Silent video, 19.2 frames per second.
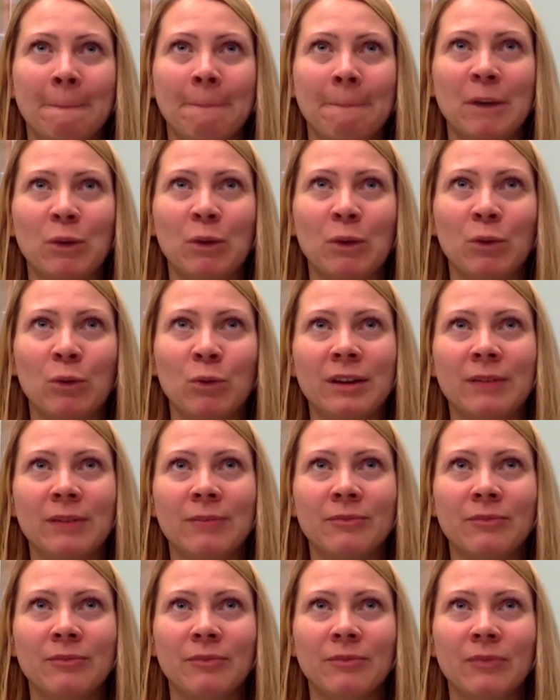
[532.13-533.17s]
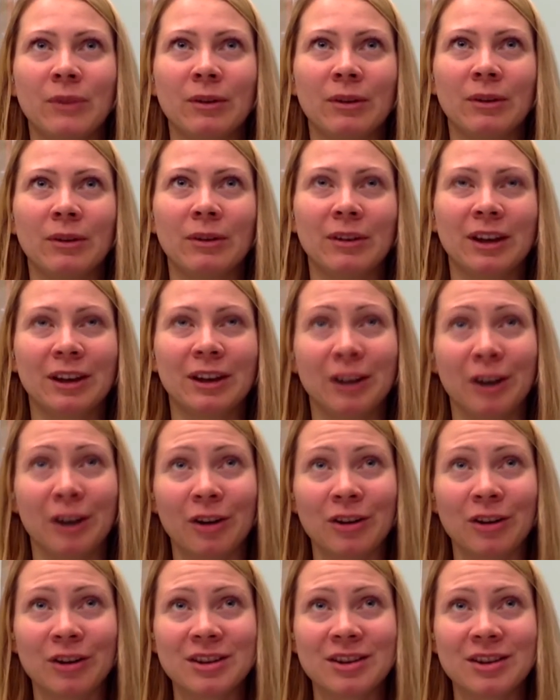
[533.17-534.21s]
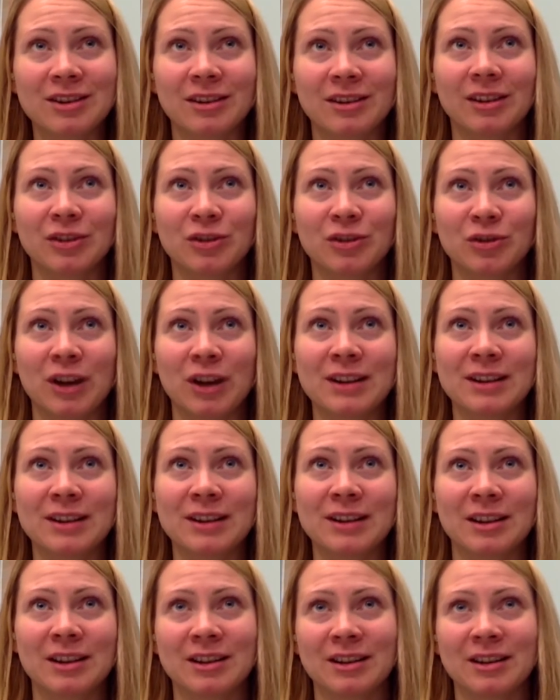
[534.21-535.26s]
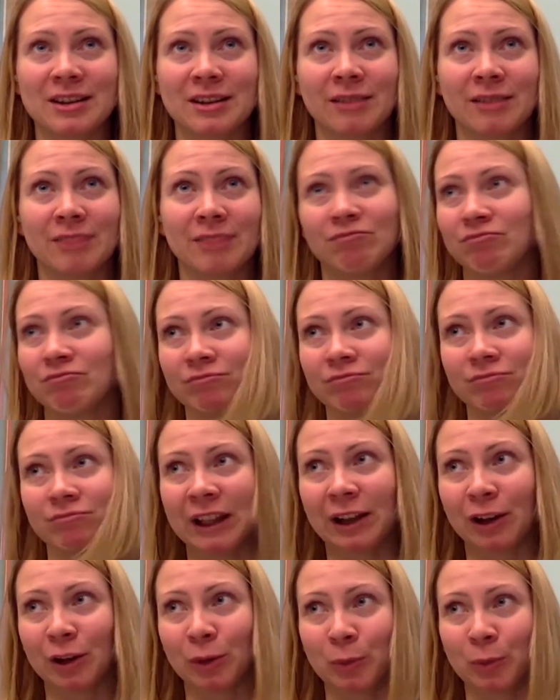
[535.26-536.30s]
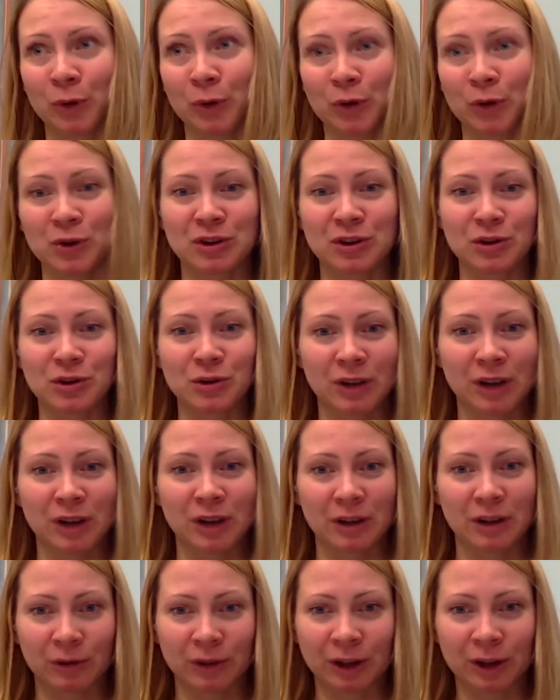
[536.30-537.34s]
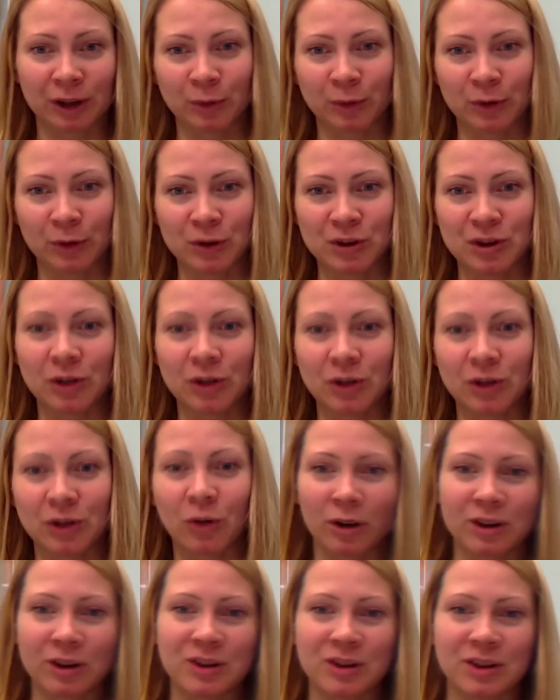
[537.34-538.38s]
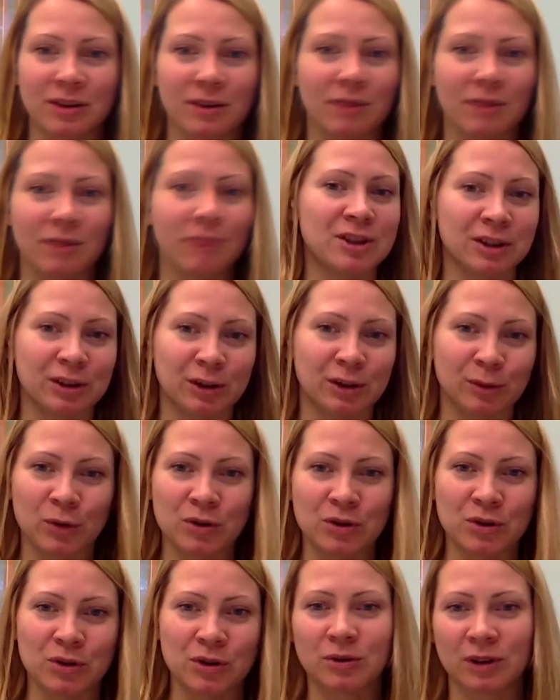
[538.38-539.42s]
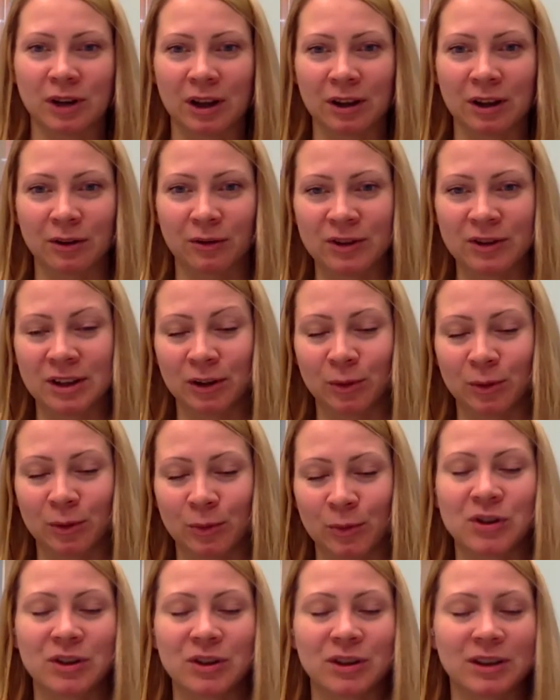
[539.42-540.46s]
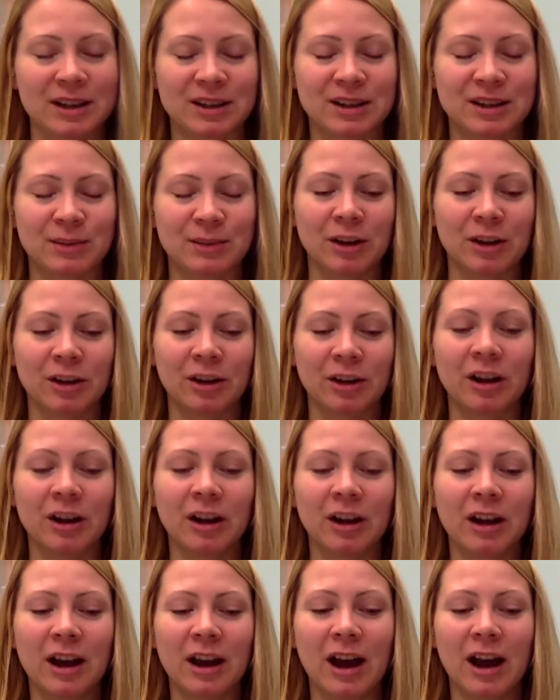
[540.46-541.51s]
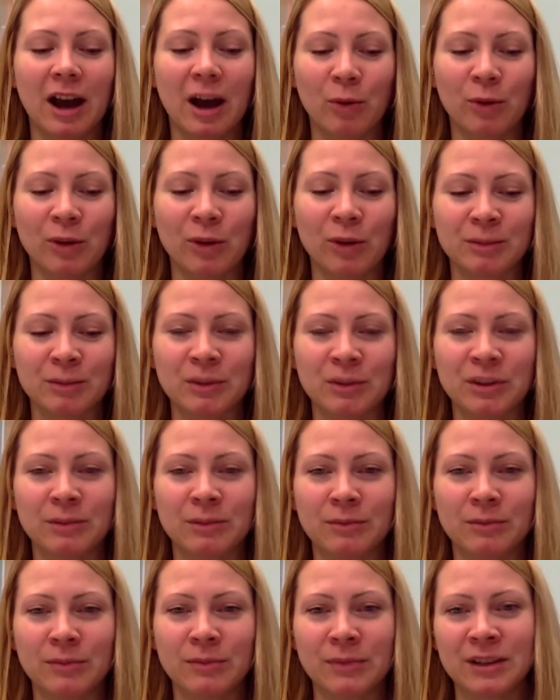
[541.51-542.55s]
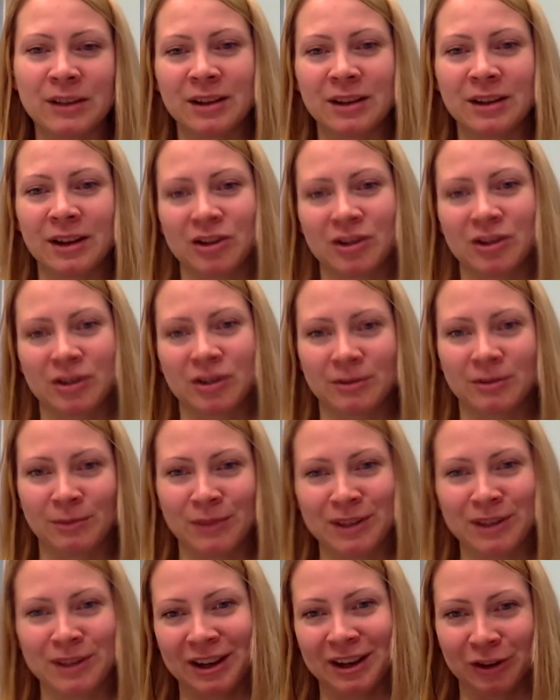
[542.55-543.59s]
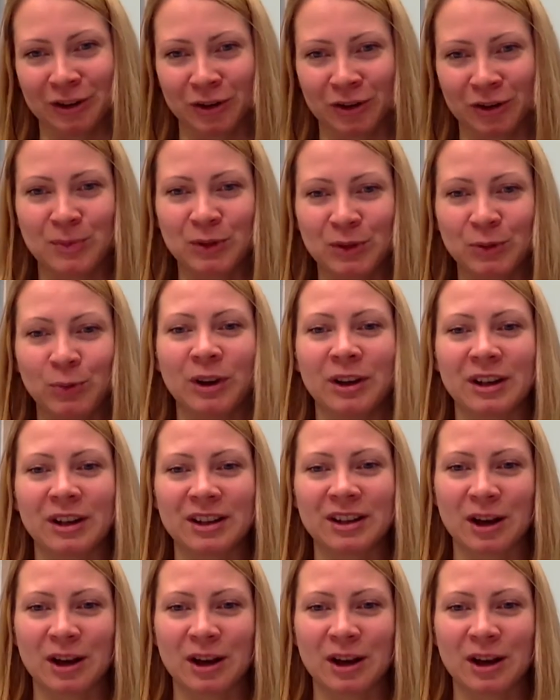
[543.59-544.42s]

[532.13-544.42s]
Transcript: we cannot trust as a legal person to another legal person, or as a physical person to another physical person, doesn't matter. How we need mediators between us,